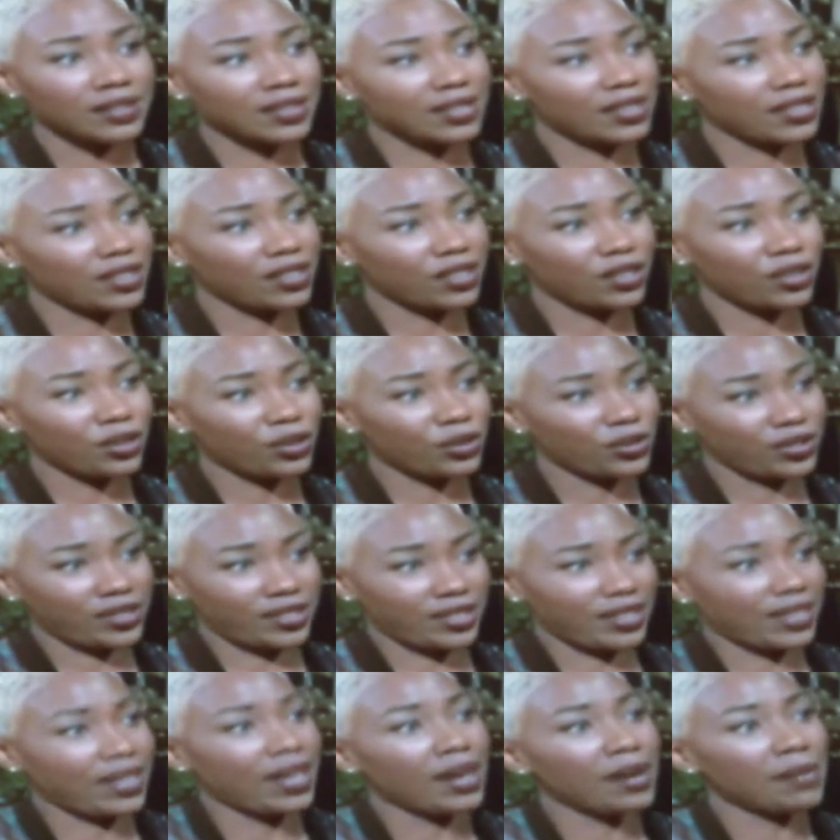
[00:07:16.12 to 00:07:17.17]

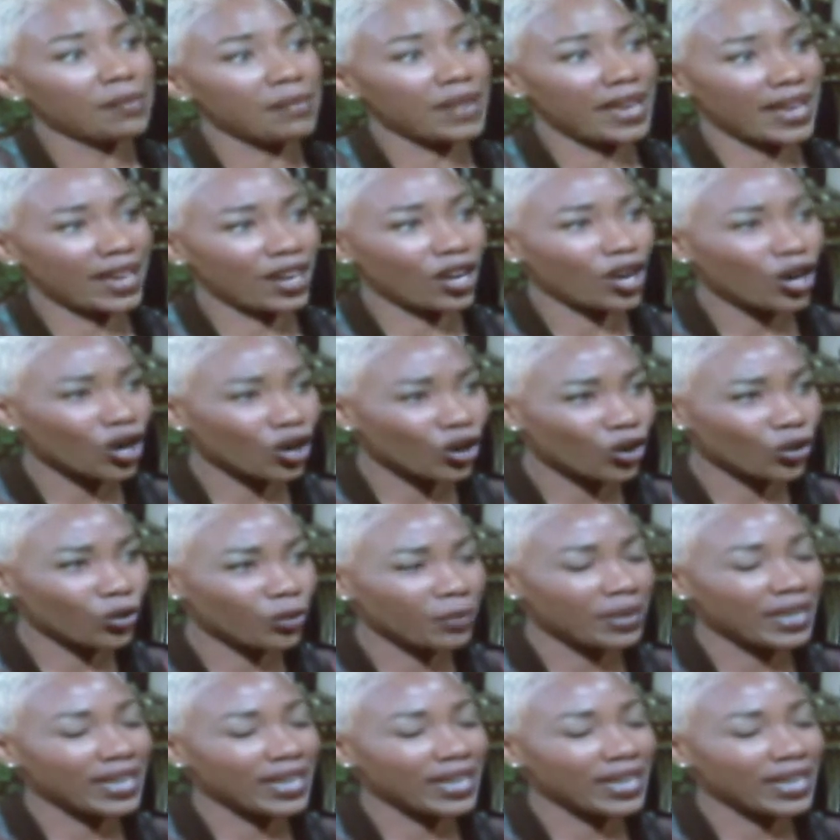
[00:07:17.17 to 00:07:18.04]
to come back home.